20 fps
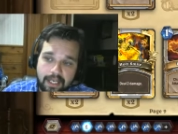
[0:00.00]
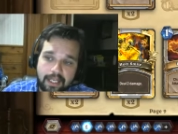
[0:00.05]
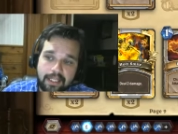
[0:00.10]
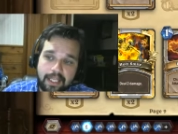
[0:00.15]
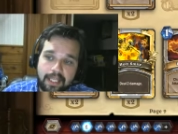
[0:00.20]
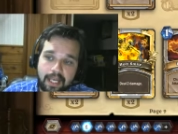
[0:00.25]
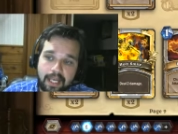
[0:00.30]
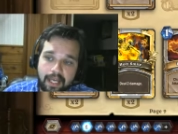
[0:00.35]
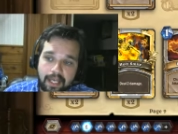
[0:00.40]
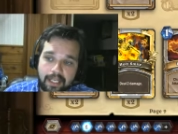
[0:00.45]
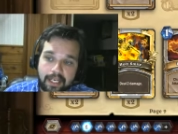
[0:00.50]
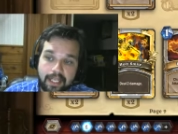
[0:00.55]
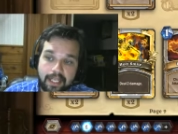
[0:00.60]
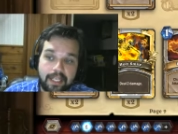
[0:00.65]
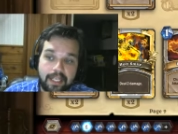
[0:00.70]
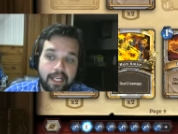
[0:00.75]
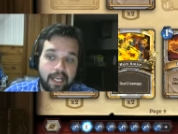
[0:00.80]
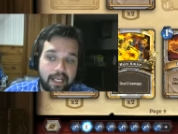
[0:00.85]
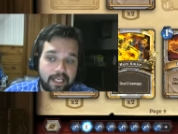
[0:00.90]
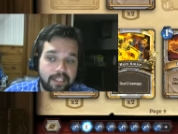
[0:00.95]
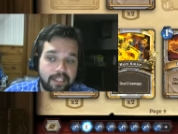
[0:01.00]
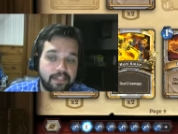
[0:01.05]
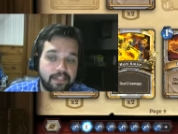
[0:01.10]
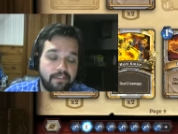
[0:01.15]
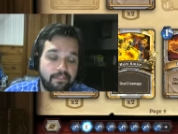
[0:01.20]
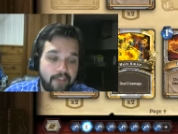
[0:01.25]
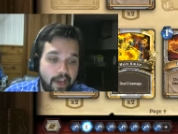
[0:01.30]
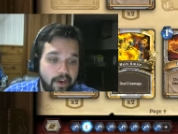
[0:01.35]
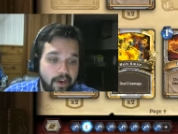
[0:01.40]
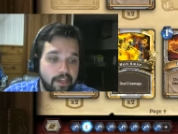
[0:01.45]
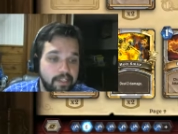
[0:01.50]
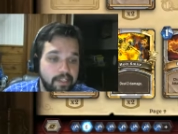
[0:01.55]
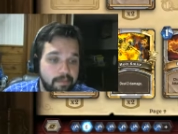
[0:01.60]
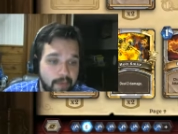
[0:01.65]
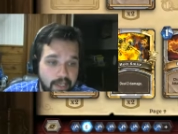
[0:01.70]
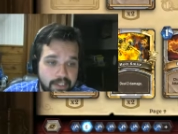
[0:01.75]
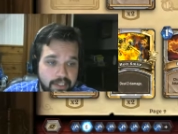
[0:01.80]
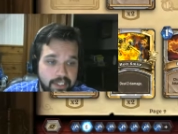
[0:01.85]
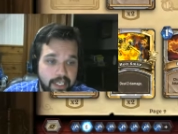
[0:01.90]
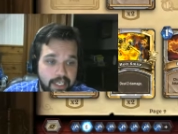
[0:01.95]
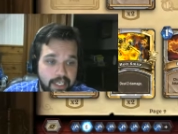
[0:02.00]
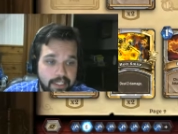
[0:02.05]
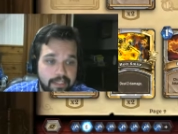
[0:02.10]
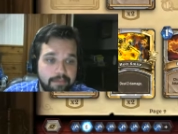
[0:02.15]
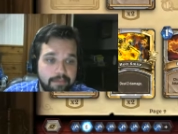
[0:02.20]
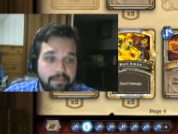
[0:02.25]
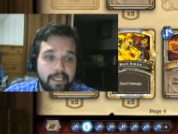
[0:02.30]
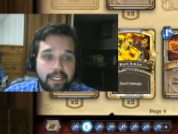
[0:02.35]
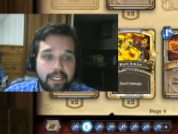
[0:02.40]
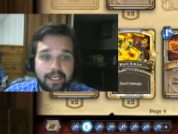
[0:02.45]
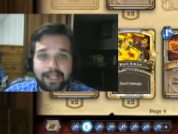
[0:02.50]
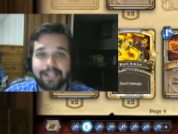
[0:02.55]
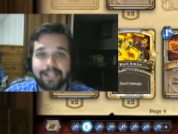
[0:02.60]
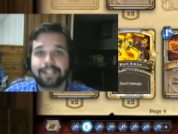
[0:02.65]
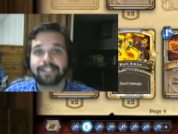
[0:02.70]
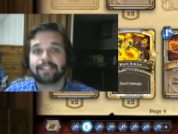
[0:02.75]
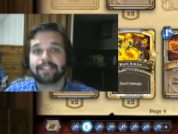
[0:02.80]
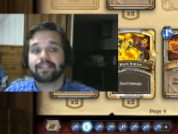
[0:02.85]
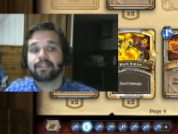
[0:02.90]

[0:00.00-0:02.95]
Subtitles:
It is a very small chance because